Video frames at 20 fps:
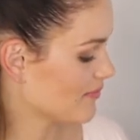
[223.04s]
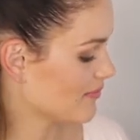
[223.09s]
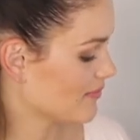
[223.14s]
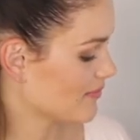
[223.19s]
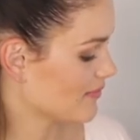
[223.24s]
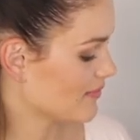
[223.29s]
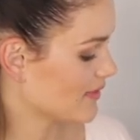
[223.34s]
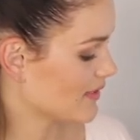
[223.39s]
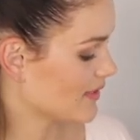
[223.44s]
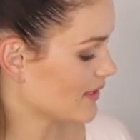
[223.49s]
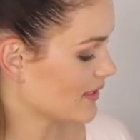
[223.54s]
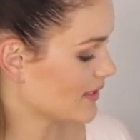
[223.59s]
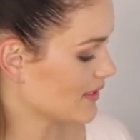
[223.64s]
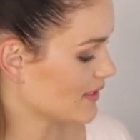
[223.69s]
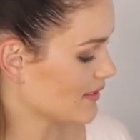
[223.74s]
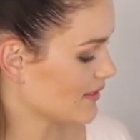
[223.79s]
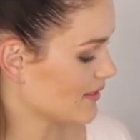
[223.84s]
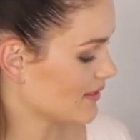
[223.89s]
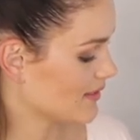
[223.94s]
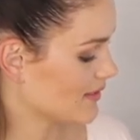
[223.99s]

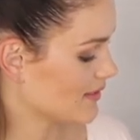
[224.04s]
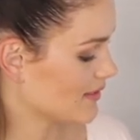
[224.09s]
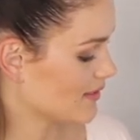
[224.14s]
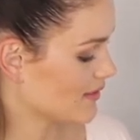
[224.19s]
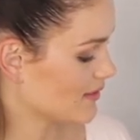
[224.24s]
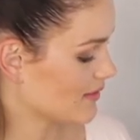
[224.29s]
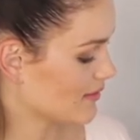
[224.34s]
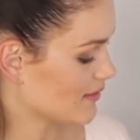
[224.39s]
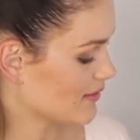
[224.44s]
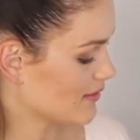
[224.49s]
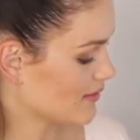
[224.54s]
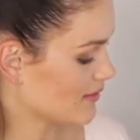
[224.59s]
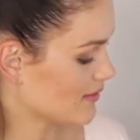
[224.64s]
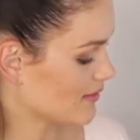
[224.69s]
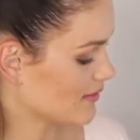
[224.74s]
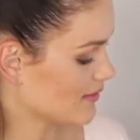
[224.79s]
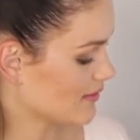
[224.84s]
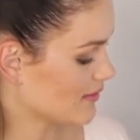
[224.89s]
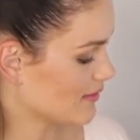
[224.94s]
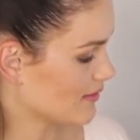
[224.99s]

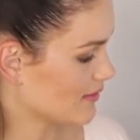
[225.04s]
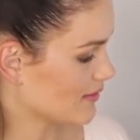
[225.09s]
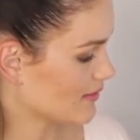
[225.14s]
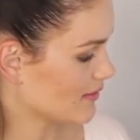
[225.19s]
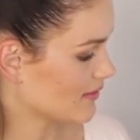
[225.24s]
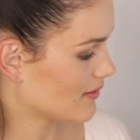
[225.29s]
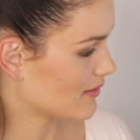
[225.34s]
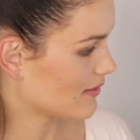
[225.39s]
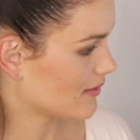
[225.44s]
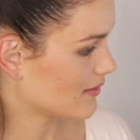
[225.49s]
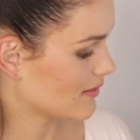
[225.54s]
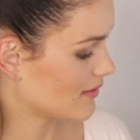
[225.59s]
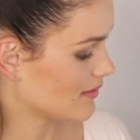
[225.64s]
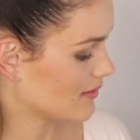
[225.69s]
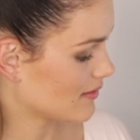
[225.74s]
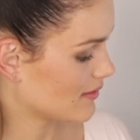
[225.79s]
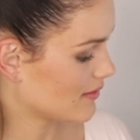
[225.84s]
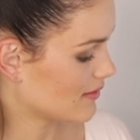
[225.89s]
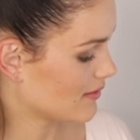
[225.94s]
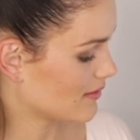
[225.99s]

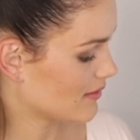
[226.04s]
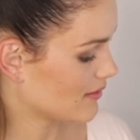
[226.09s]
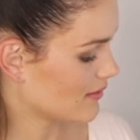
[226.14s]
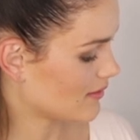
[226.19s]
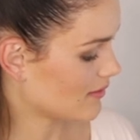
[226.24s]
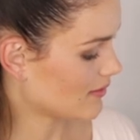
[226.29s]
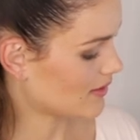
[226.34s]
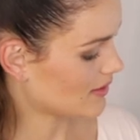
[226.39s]
[no speech]